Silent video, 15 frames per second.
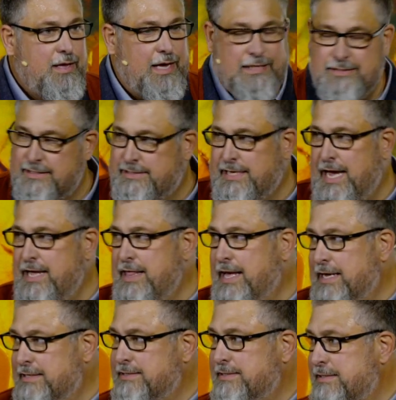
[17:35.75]
is to say
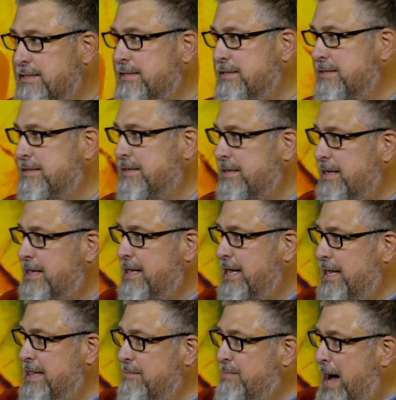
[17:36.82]
this
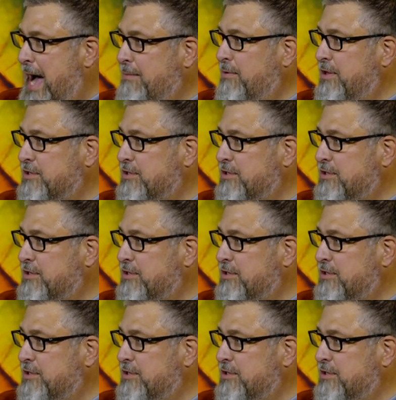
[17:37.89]
in the Bible,